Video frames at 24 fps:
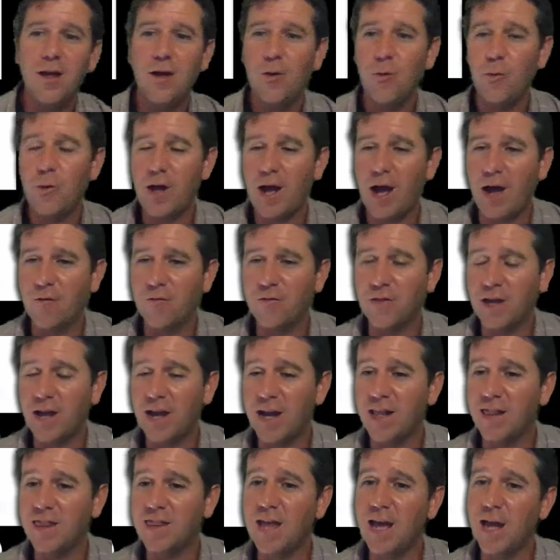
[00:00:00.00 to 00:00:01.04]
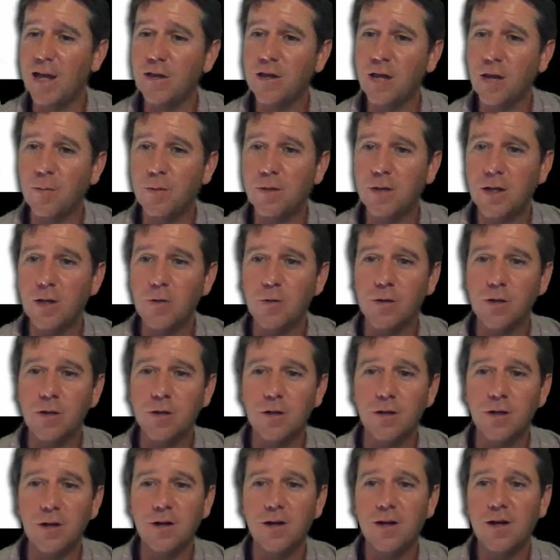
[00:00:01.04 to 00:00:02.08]
We have the kind of desktop
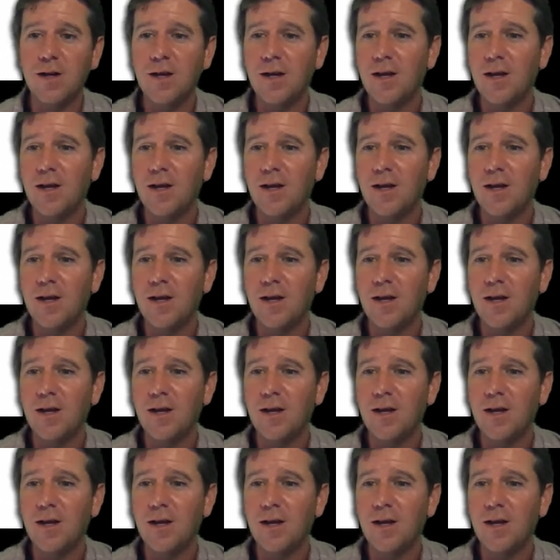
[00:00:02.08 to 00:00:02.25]
sequencer,